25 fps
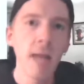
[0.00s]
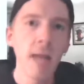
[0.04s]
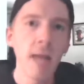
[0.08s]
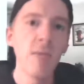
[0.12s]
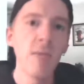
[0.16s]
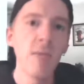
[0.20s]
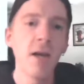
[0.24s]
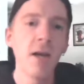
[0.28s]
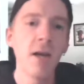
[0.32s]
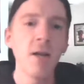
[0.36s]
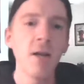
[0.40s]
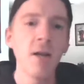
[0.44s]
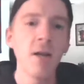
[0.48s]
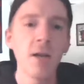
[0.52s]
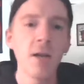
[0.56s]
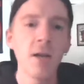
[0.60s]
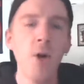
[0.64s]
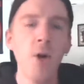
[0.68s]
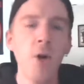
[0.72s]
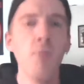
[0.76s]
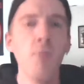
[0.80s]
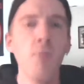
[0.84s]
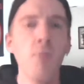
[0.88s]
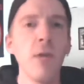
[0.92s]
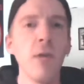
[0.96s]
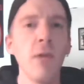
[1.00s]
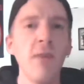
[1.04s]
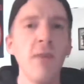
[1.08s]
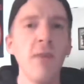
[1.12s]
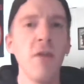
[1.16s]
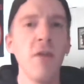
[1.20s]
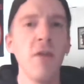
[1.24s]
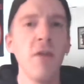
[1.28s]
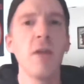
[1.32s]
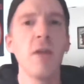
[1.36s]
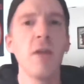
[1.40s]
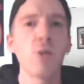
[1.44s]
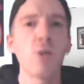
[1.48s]
And because I don't
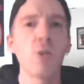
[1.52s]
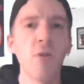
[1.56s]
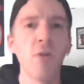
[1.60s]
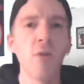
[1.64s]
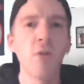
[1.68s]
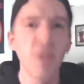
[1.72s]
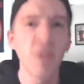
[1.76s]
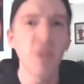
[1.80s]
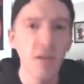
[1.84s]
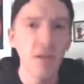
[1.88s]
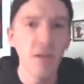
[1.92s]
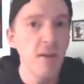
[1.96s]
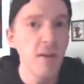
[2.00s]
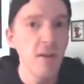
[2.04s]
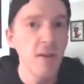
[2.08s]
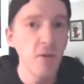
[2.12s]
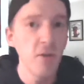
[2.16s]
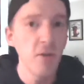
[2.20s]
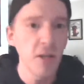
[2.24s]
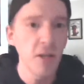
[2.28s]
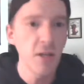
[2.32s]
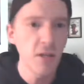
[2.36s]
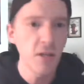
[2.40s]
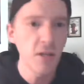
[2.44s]
believe in any sort of continued